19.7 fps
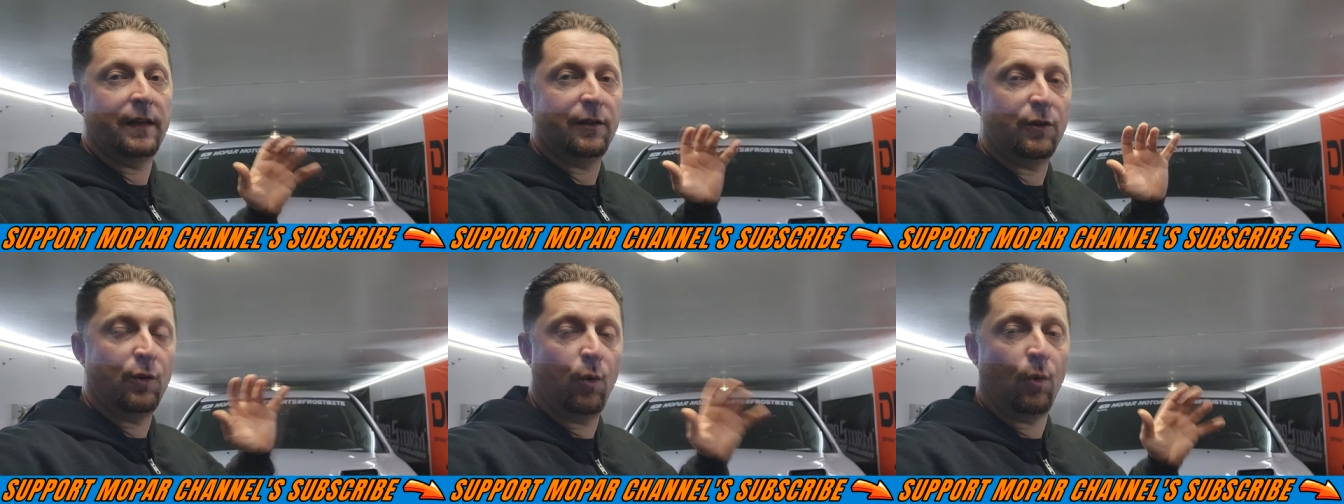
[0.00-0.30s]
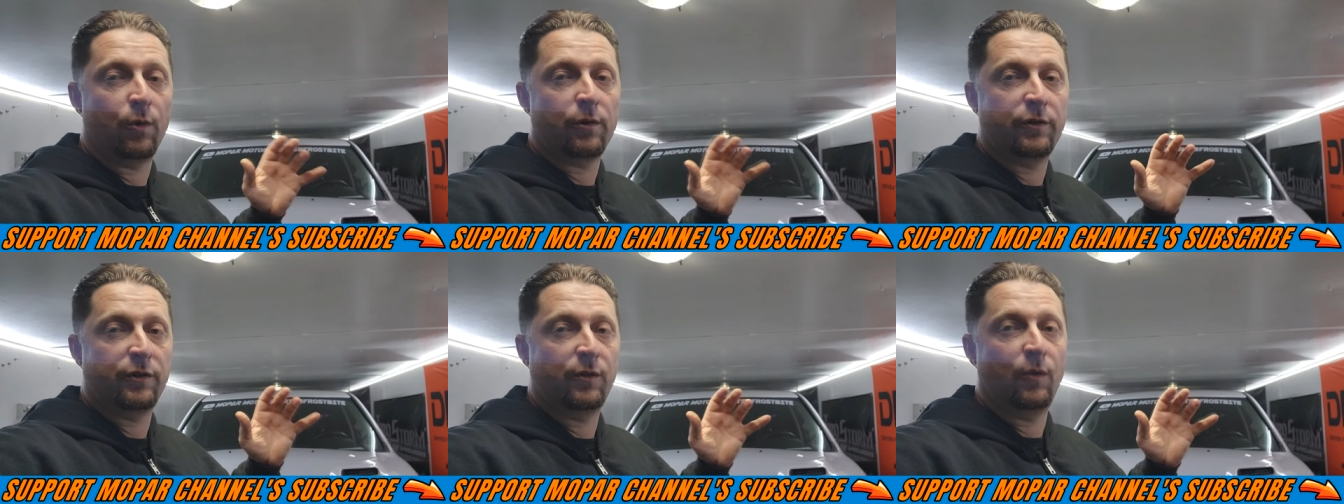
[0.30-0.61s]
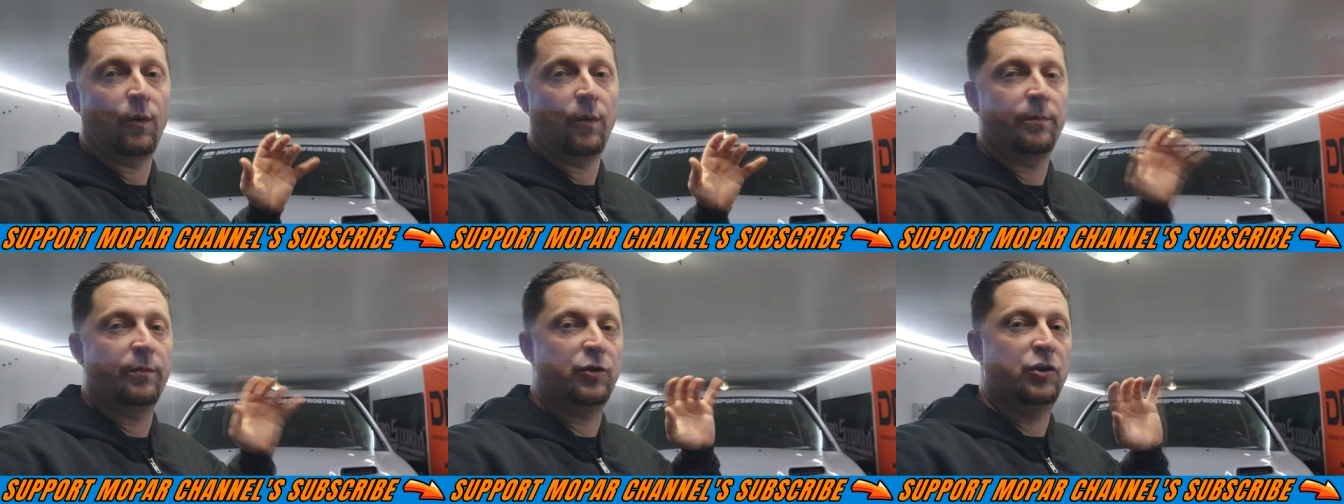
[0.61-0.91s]
that
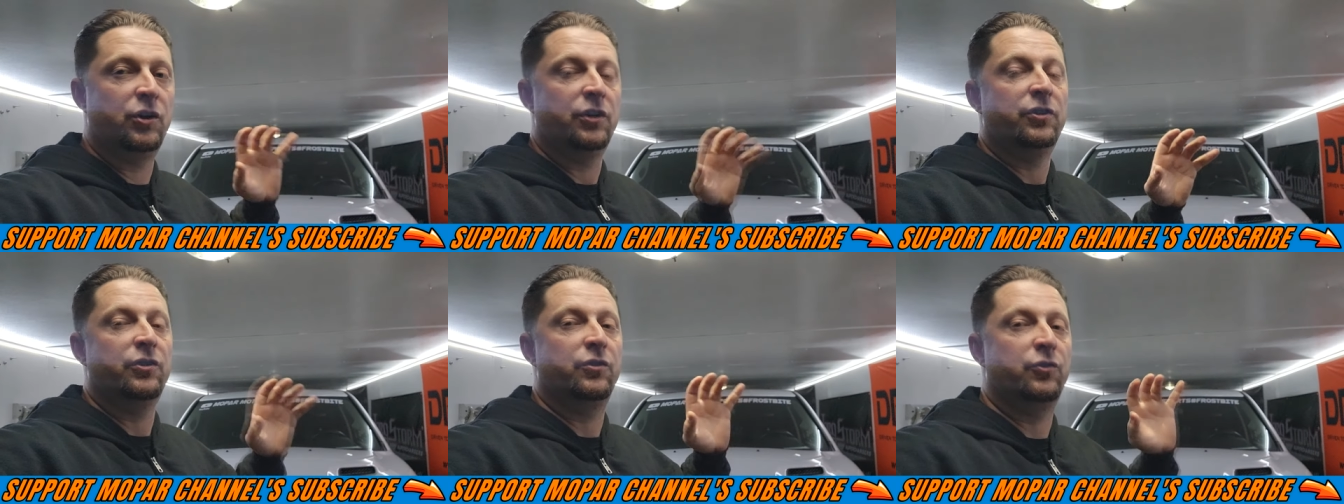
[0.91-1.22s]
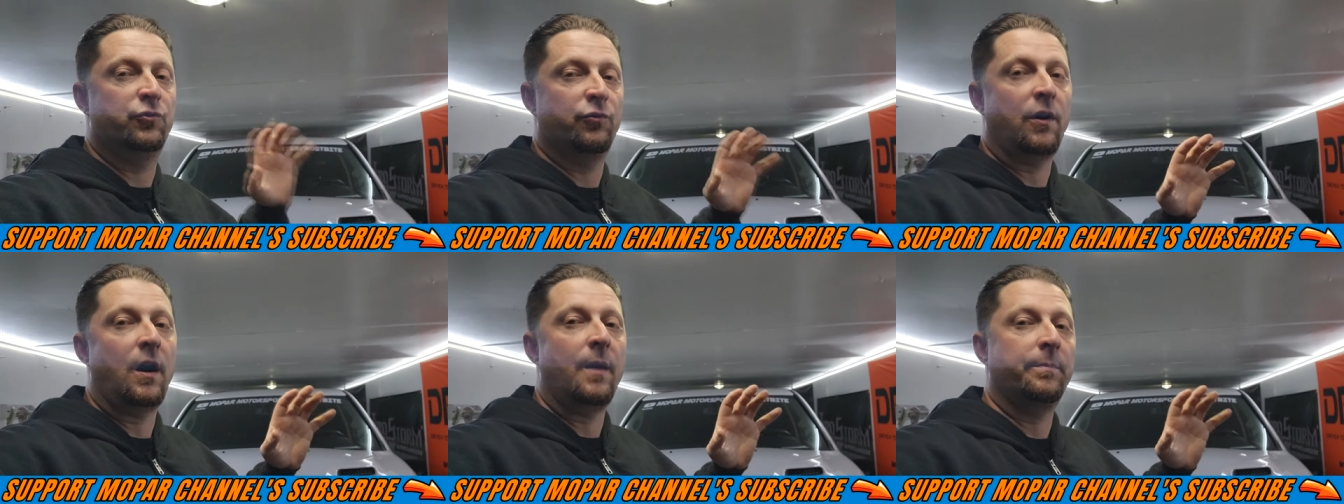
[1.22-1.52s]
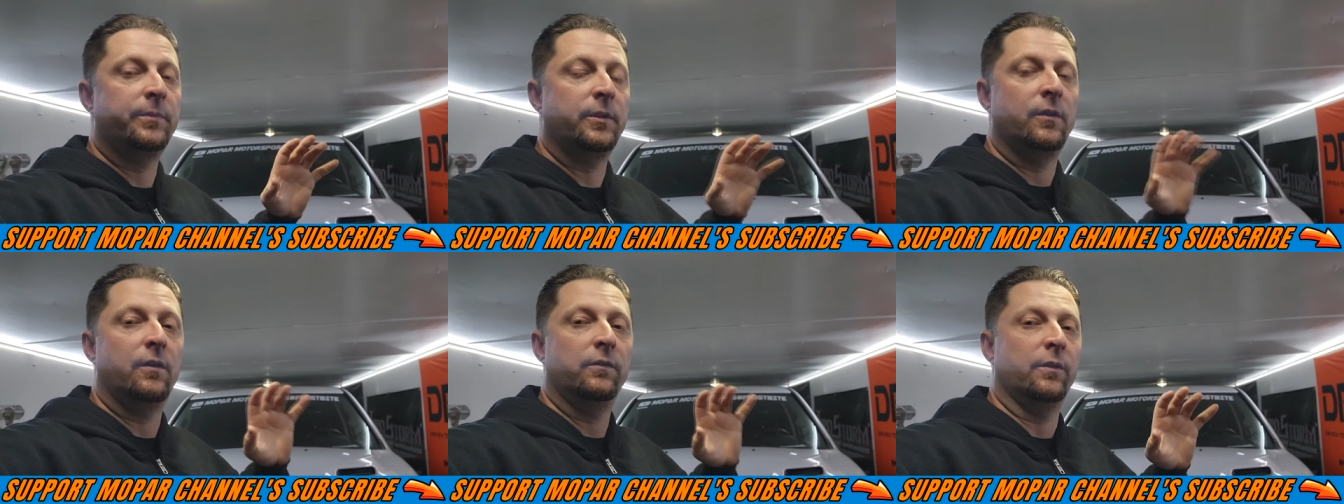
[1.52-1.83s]
TorqStorm just
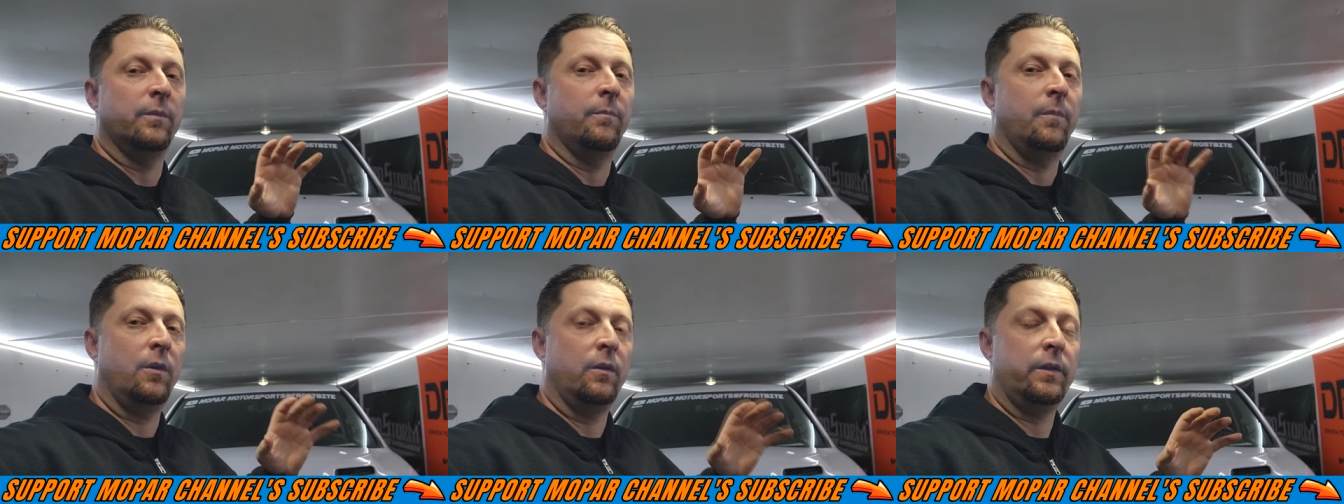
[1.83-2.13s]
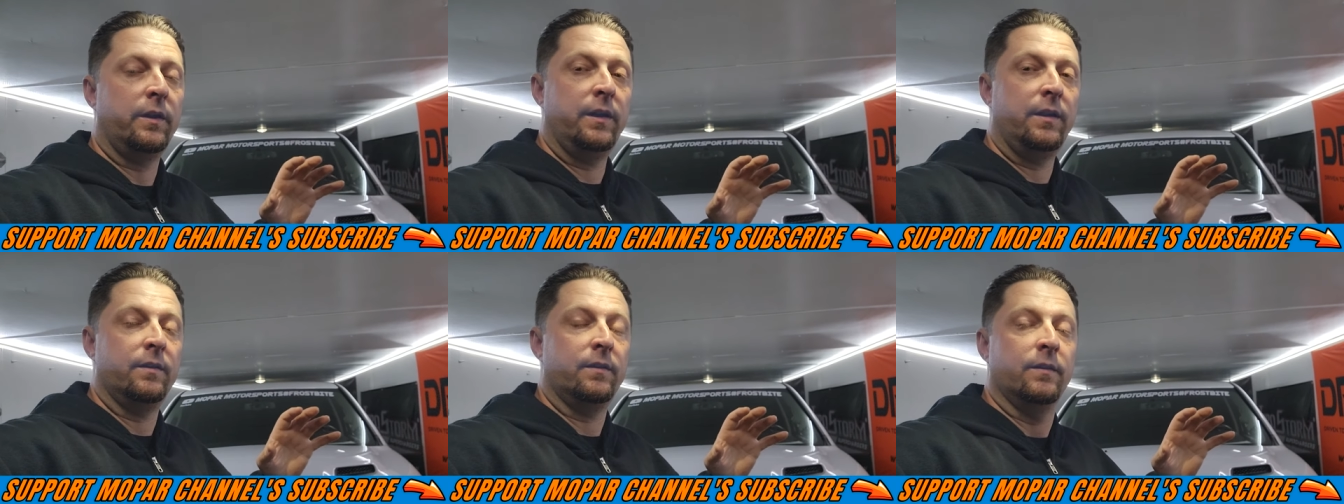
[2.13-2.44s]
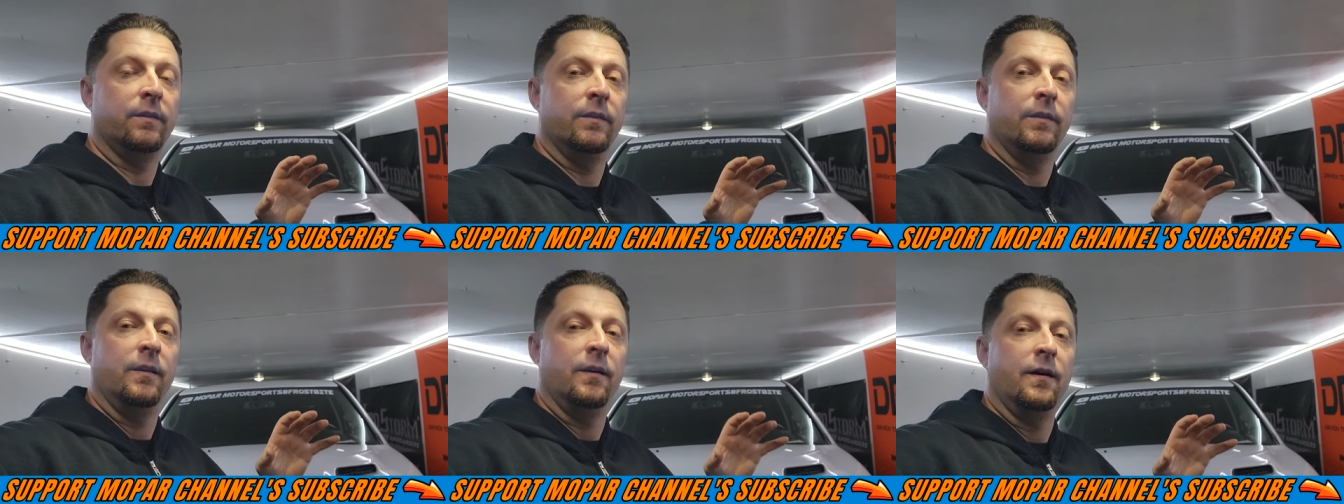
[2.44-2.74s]
dropped on the market.